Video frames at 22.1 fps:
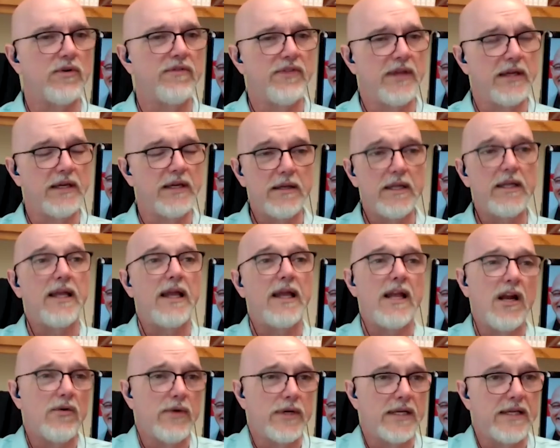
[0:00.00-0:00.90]
that sort of thing. And,
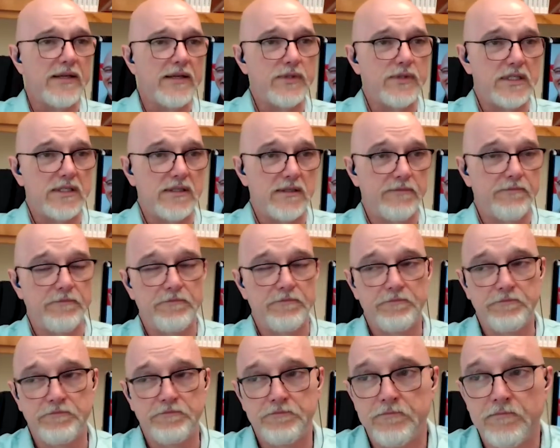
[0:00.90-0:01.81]
you know, and he's
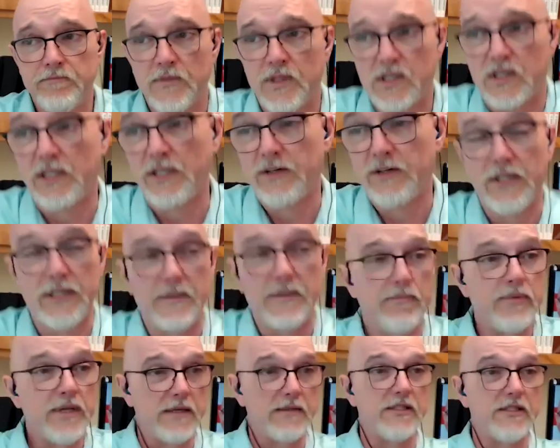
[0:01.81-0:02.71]

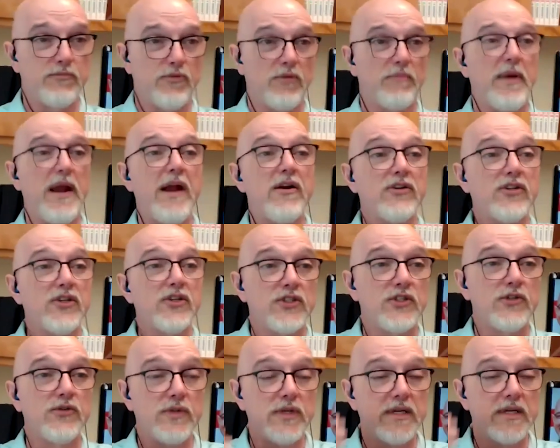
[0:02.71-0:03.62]
prepared
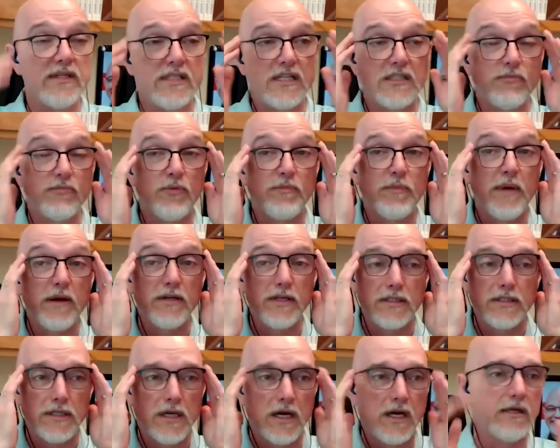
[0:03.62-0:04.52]
to do this. He's
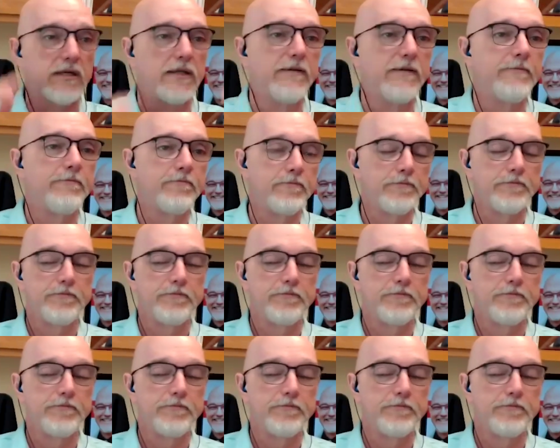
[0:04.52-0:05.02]
prepared to talk.